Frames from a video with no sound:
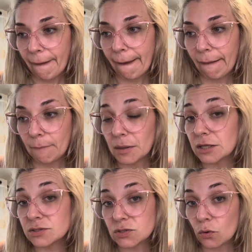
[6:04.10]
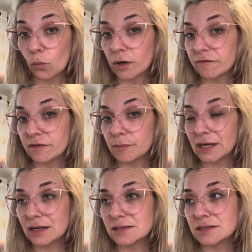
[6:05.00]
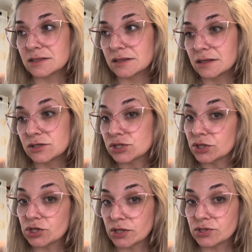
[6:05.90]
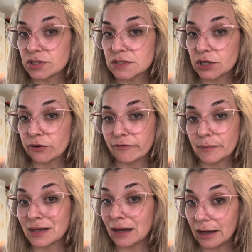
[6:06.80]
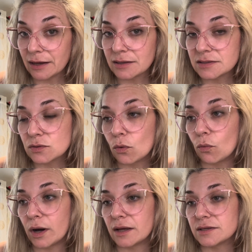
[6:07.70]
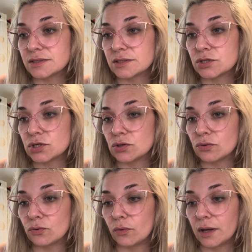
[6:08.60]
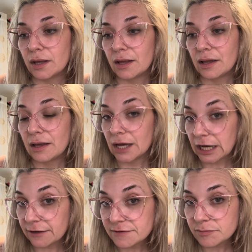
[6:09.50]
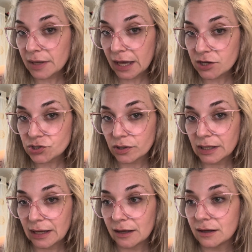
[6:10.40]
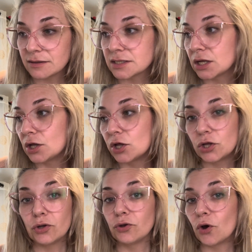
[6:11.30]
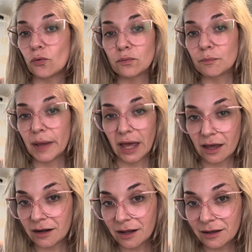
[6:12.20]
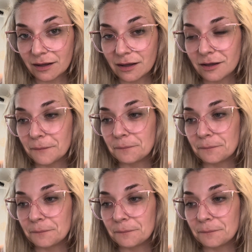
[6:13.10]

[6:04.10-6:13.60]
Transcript: And so one of the biggest suggestions here from the guides was to have some cash on hand. Don't panic.